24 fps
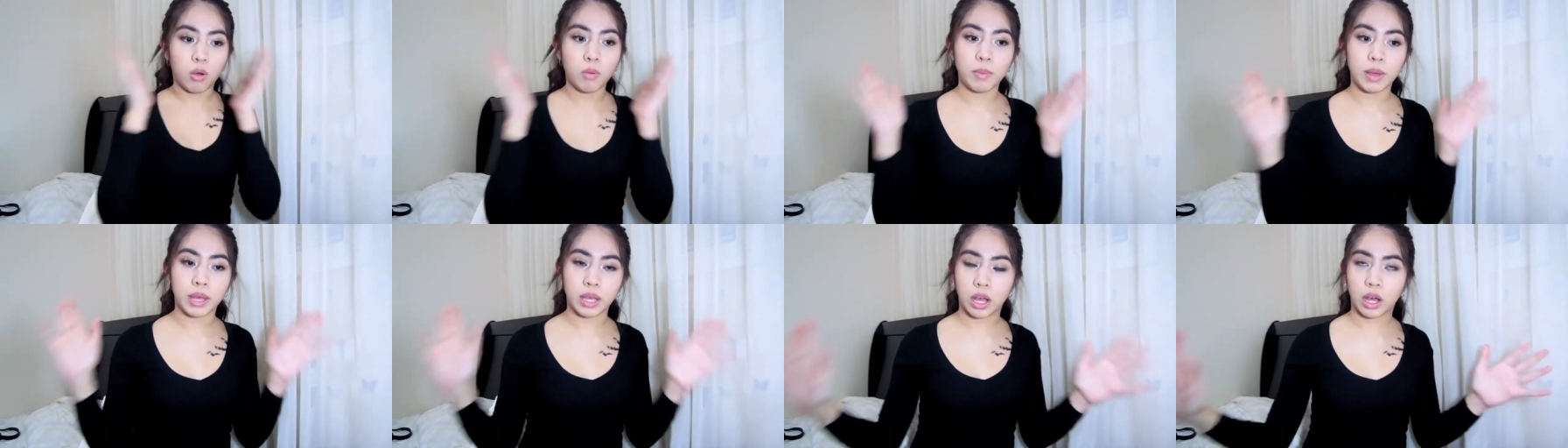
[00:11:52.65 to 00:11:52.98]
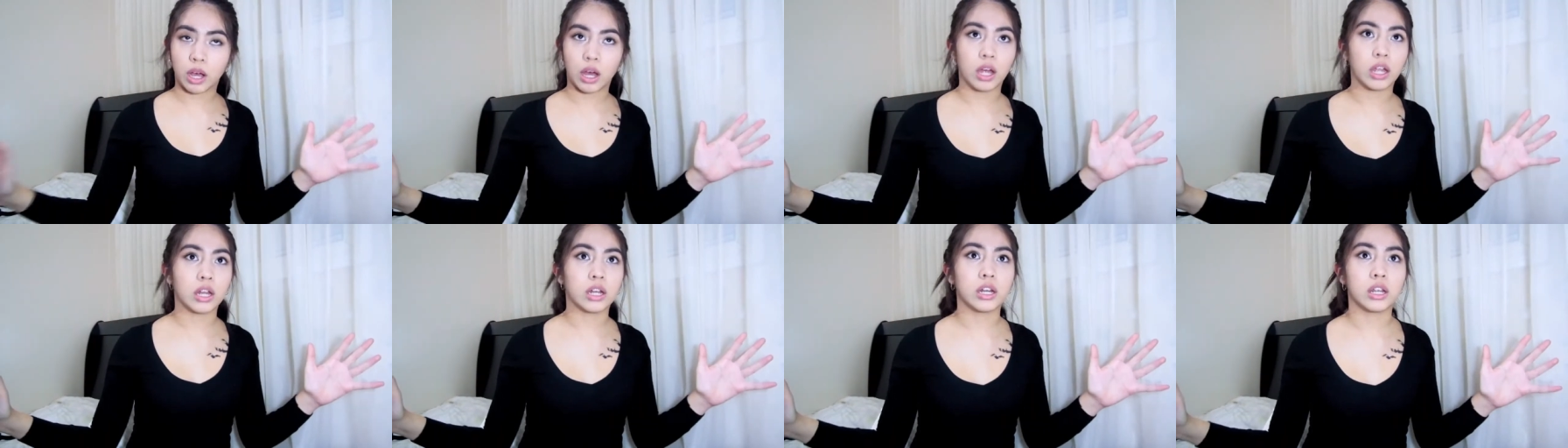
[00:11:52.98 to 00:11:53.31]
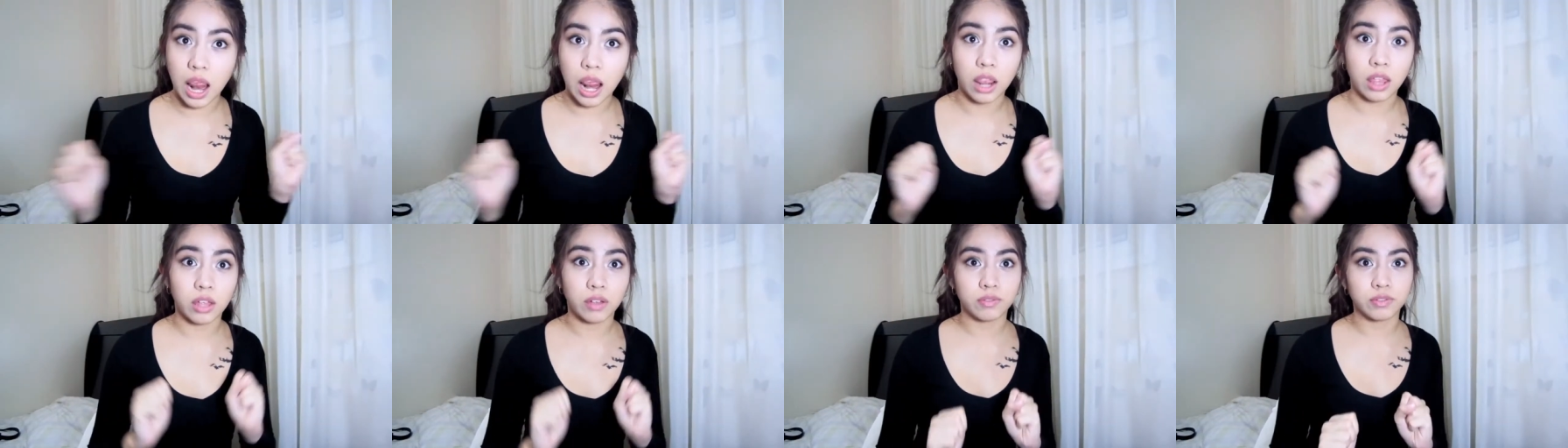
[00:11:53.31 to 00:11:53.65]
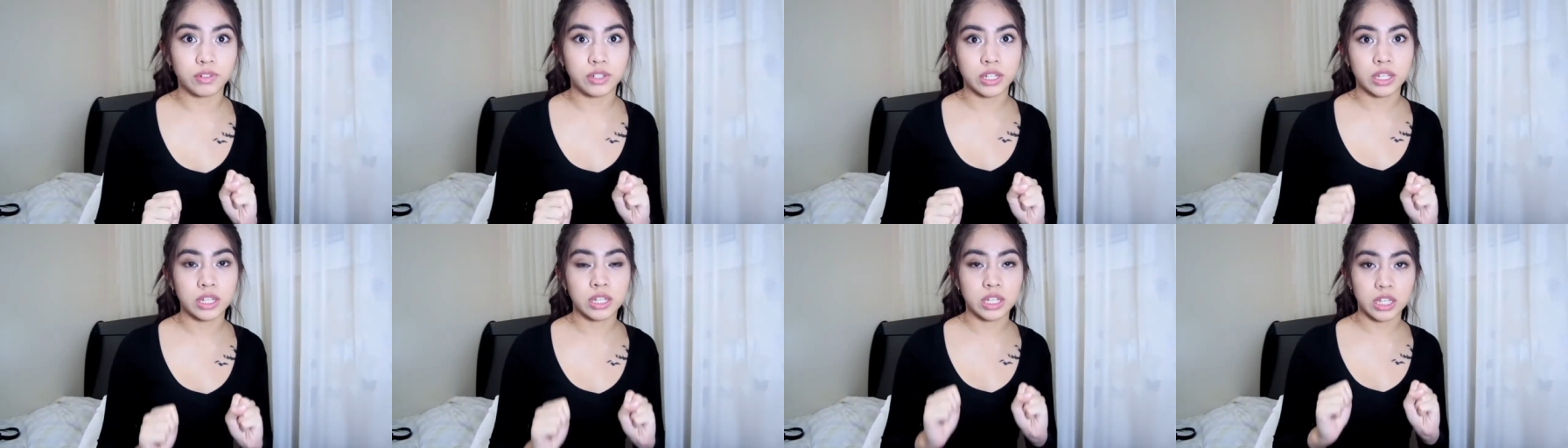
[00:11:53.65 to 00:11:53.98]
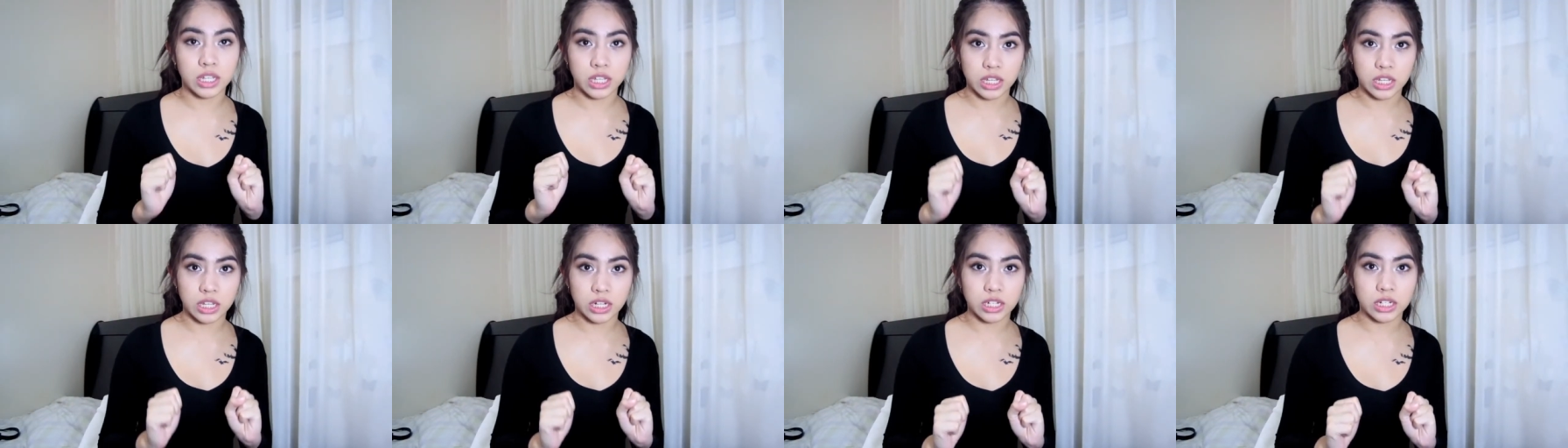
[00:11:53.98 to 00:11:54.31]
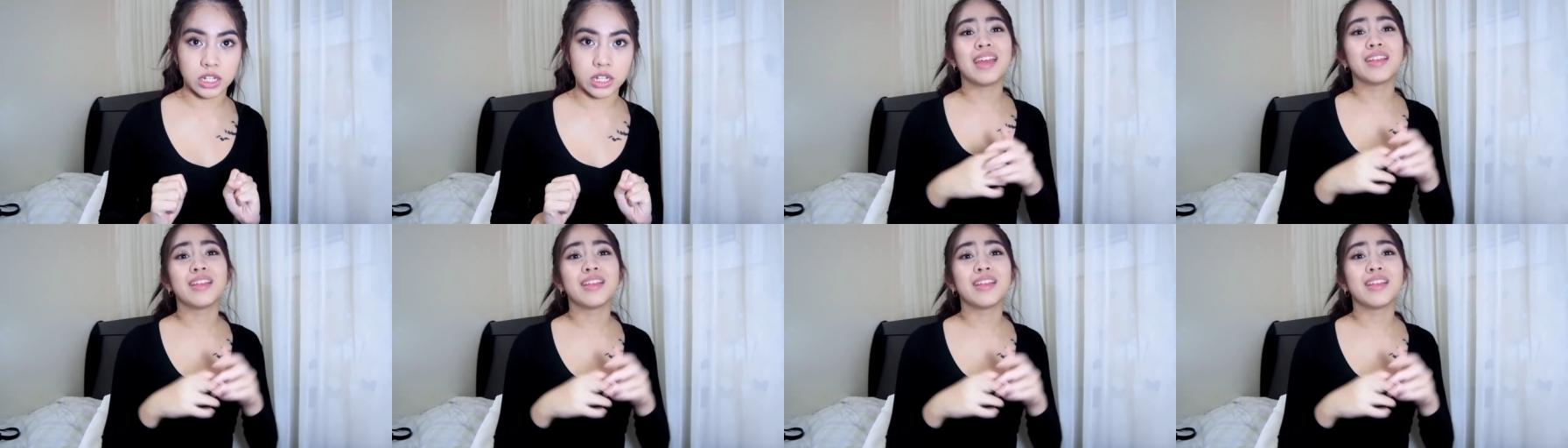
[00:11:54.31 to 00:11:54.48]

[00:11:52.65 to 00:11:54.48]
Oh my god, I loved it.